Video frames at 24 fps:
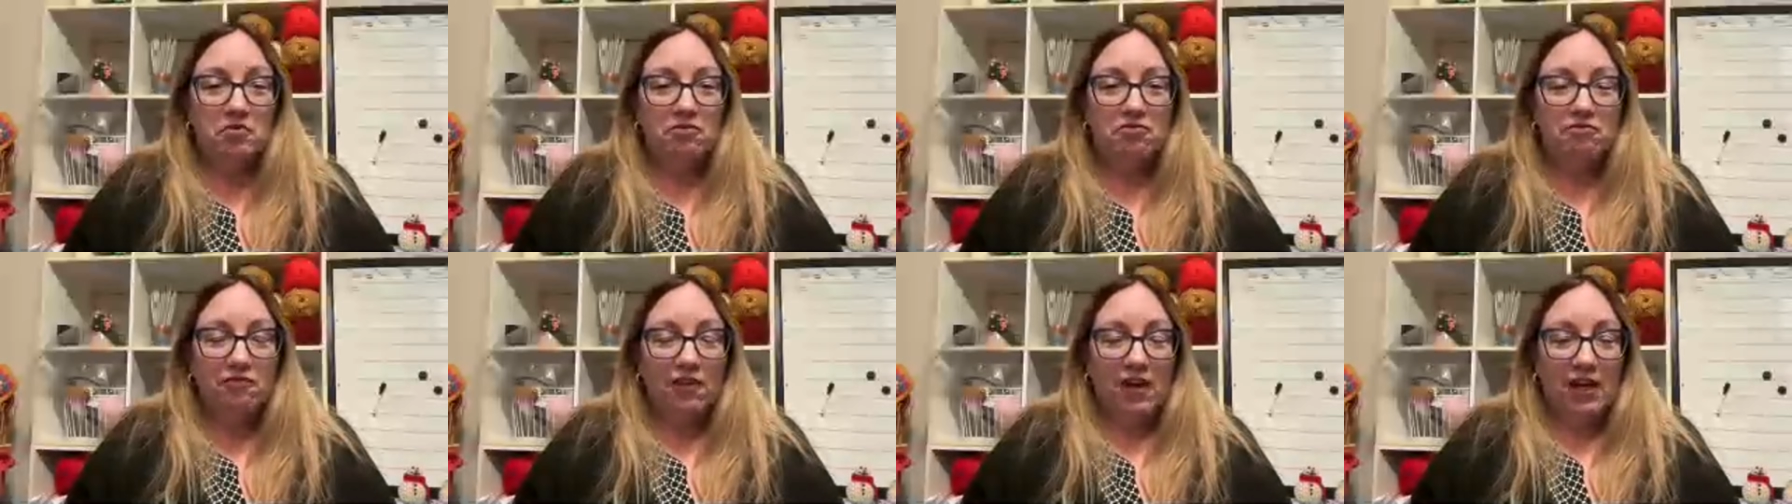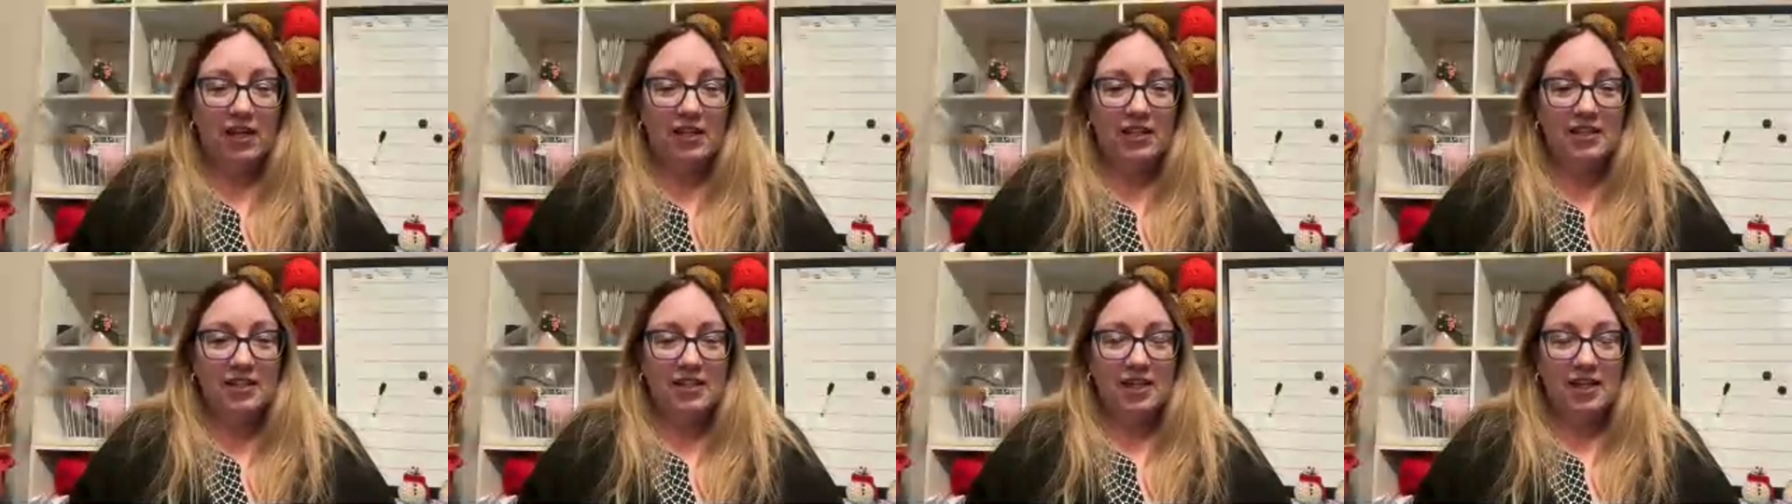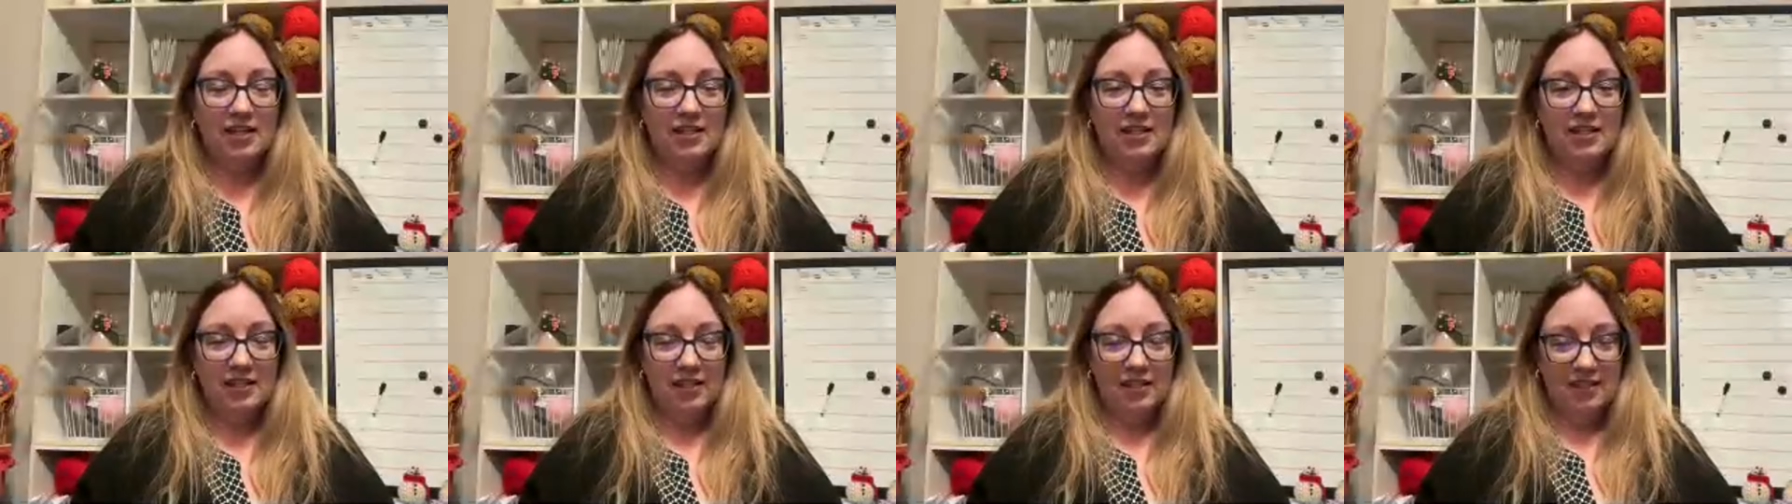fun
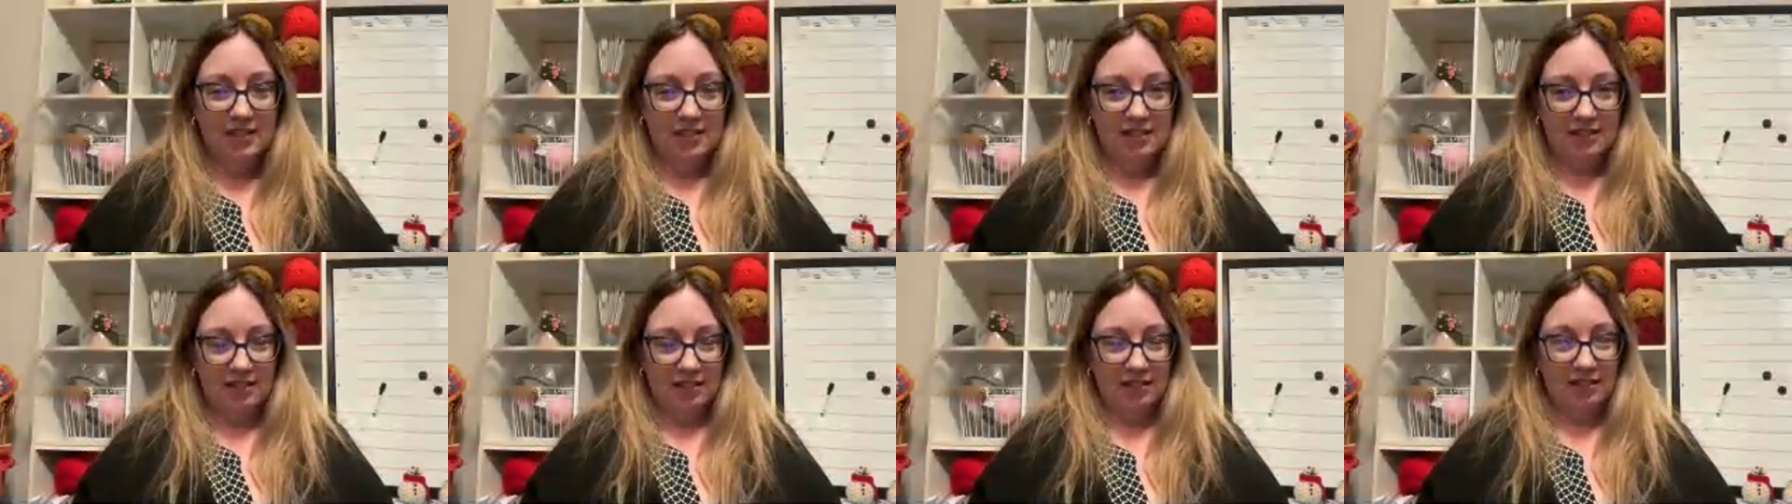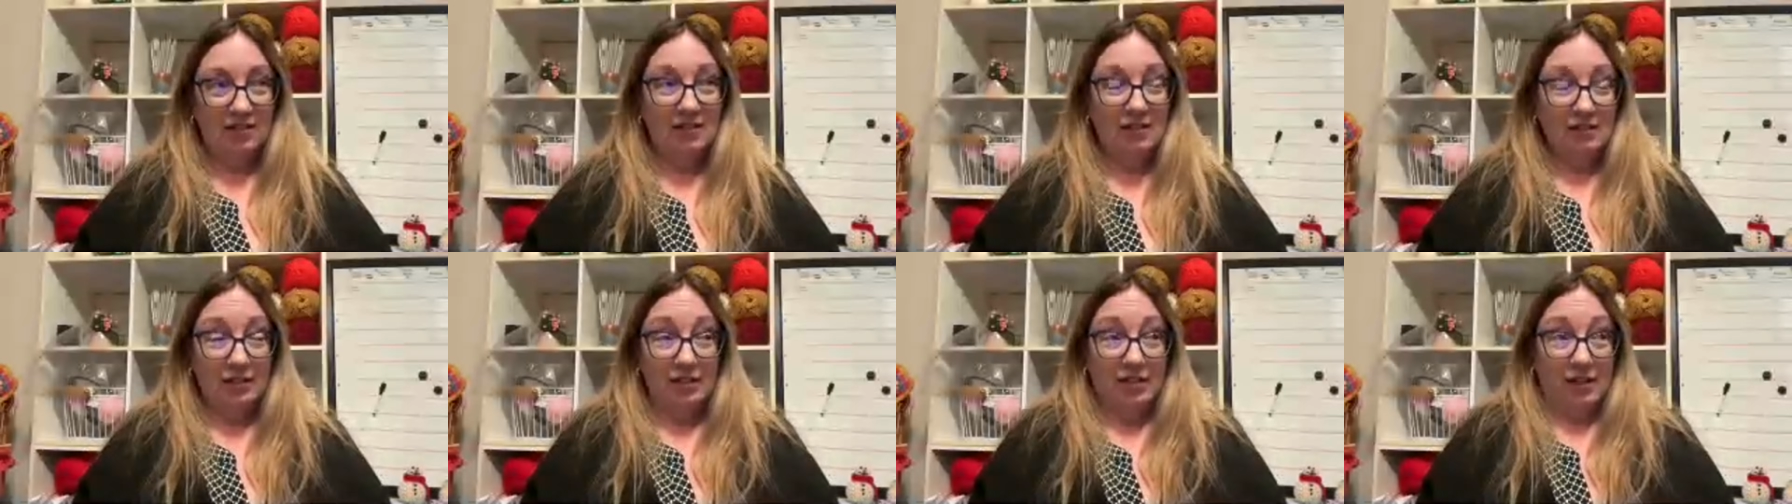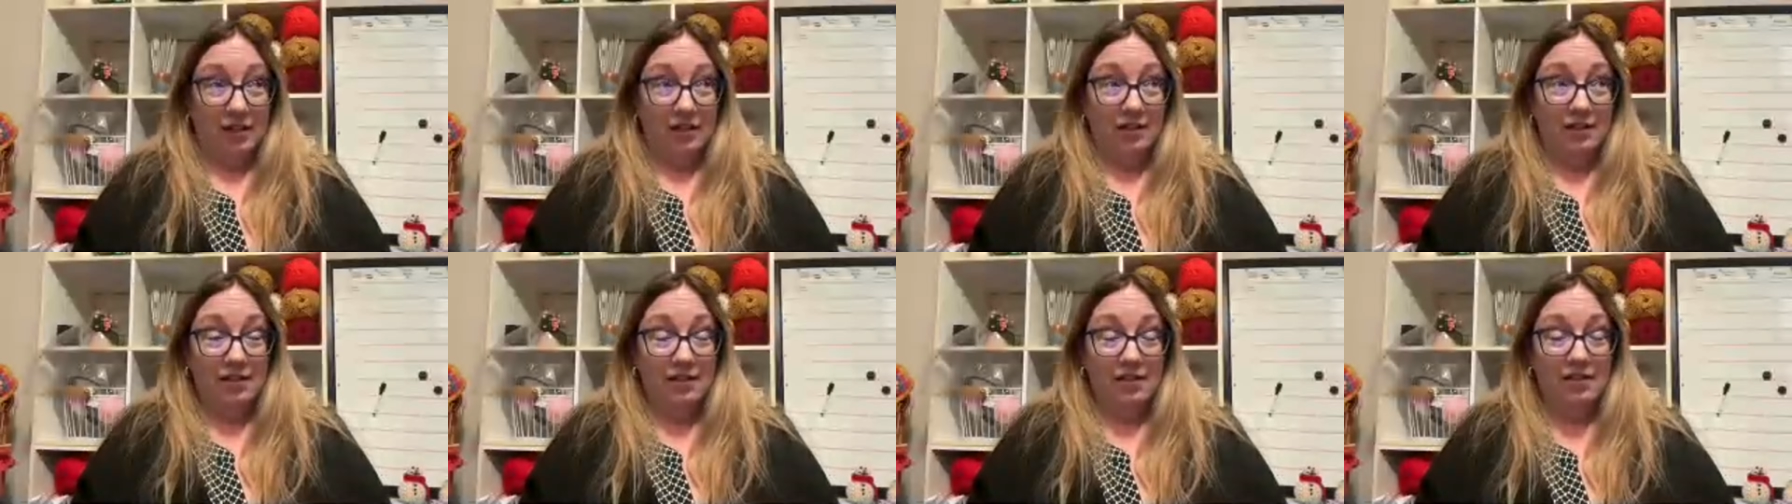to
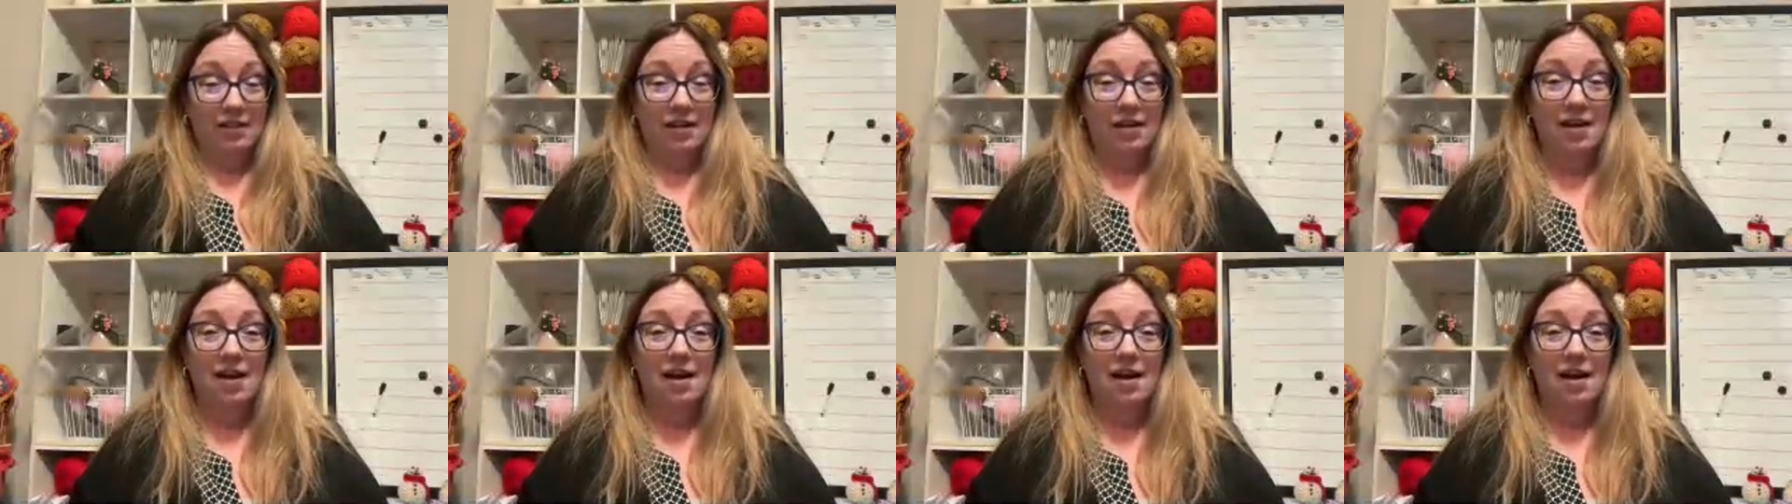knit.